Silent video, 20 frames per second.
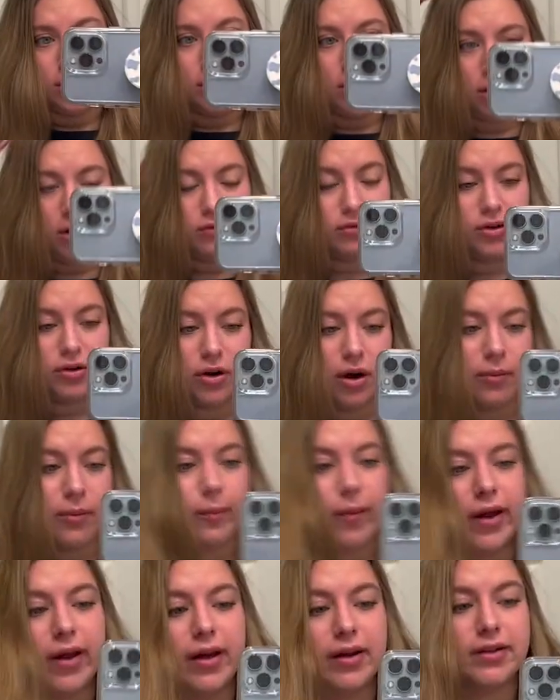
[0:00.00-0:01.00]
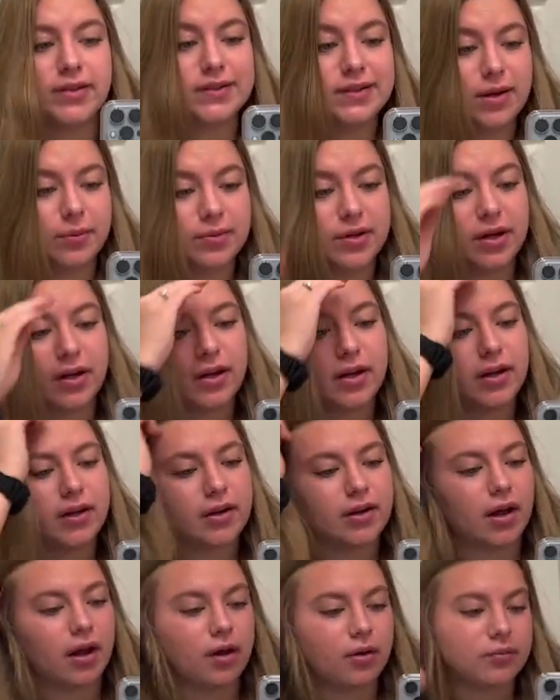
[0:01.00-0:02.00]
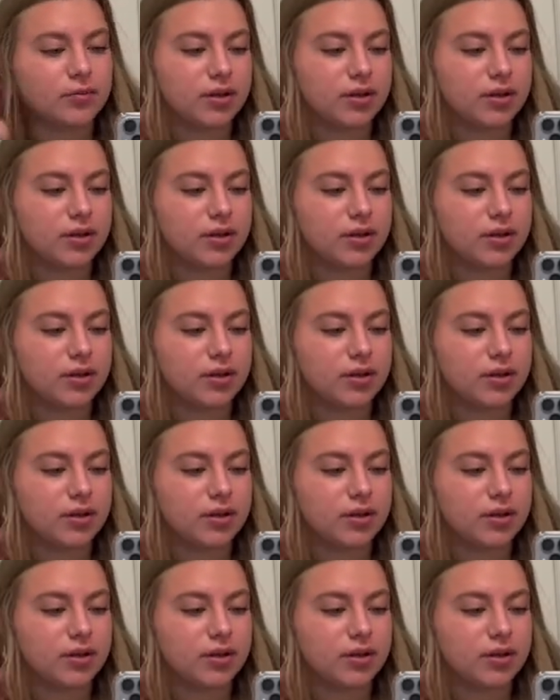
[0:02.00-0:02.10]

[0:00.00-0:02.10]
over the top of my head and slept in it. Um,